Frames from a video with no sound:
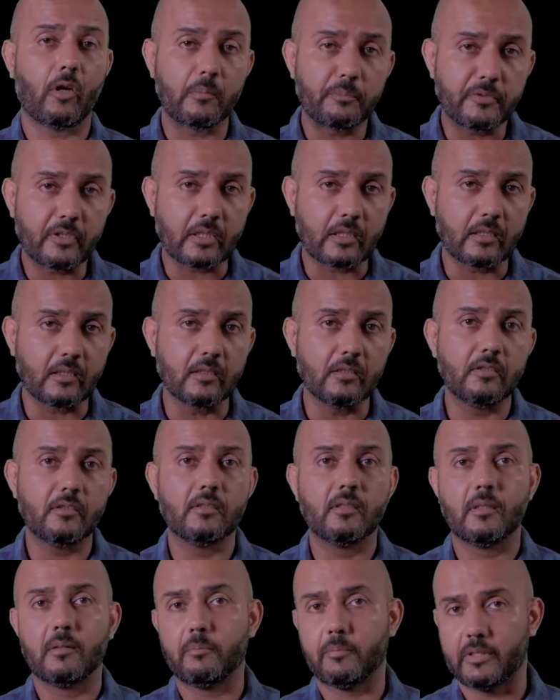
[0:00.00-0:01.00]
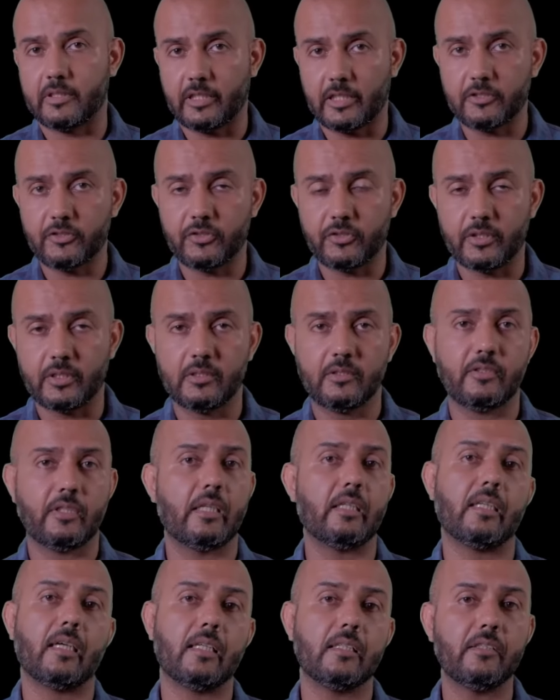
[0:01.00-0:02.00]
obstacles, pedestrians
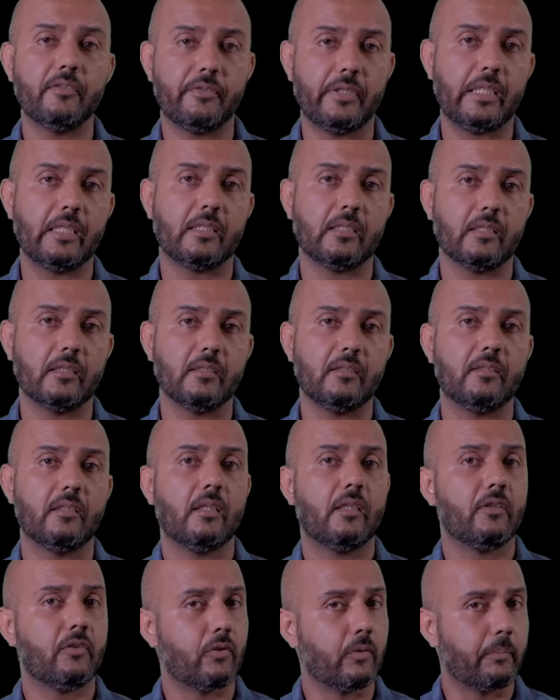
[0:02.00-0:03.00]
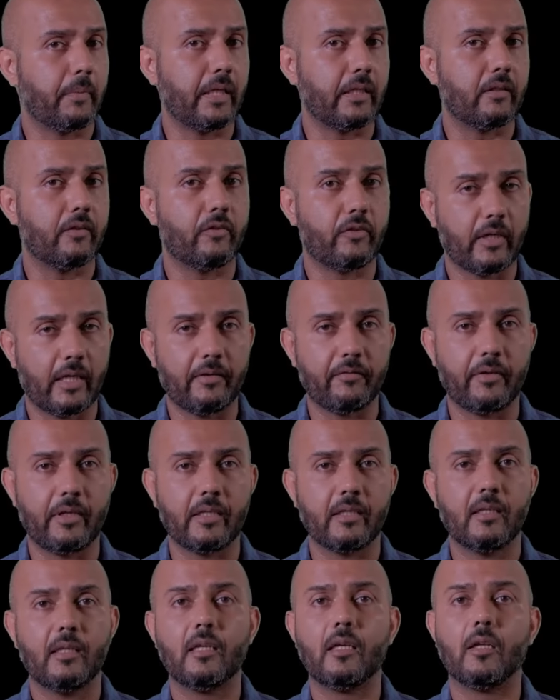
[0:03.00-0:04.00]
and other vehicles to make
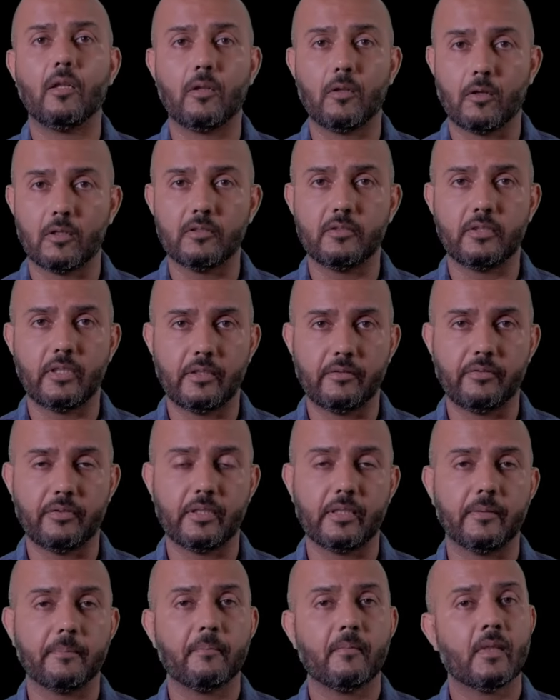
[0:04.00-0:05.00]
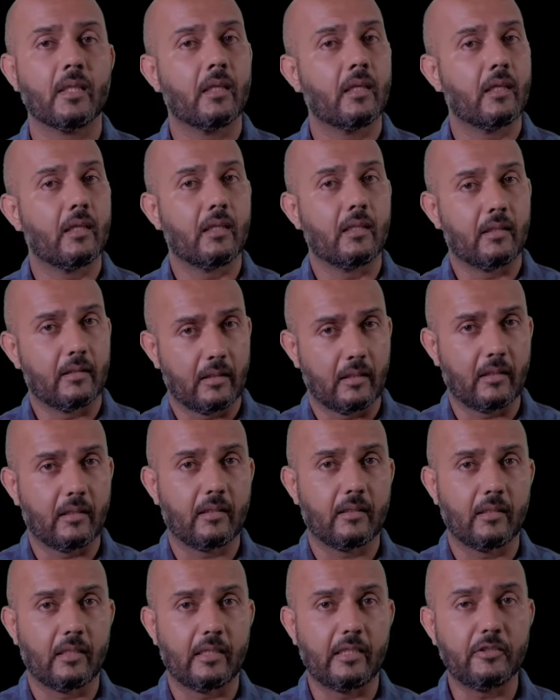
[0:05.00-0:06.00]
driving a lot safer.
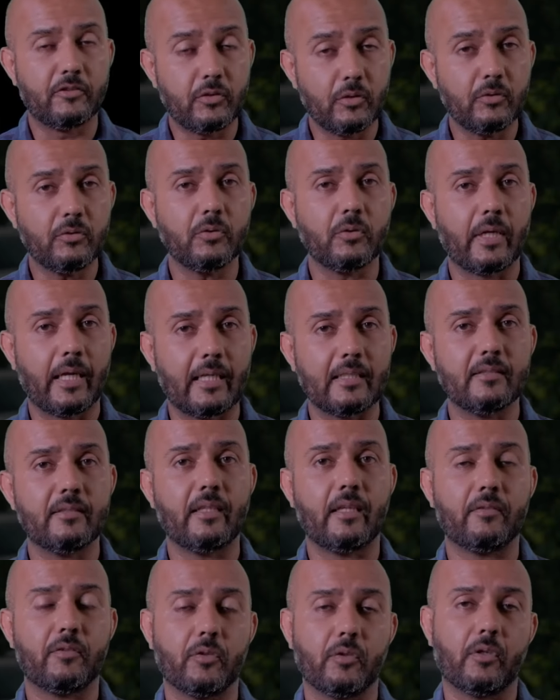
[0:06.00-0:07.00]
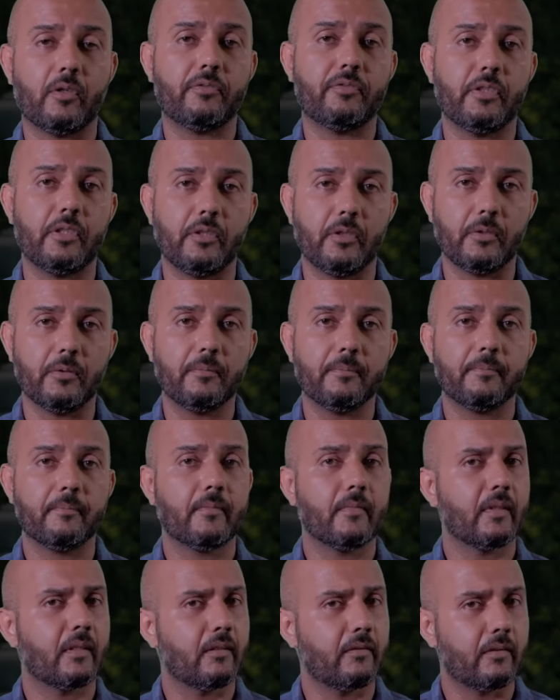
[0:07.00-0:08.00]
The Isuzu has that to offer though.
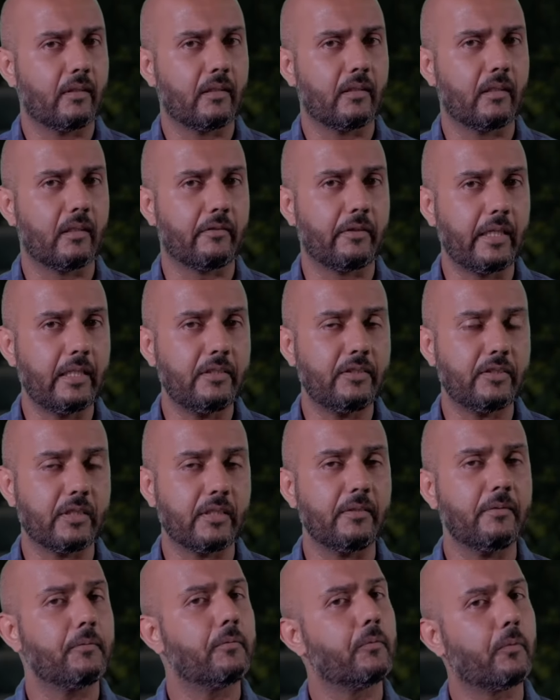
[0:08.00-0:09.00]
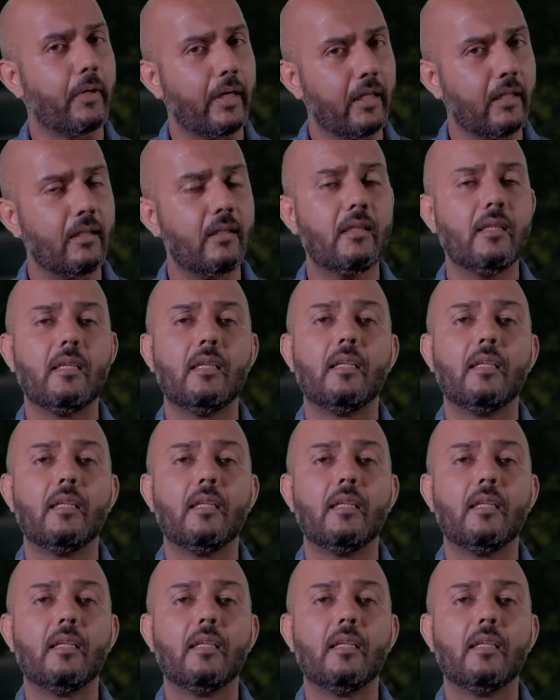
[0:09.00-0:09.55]
The Ranger, well,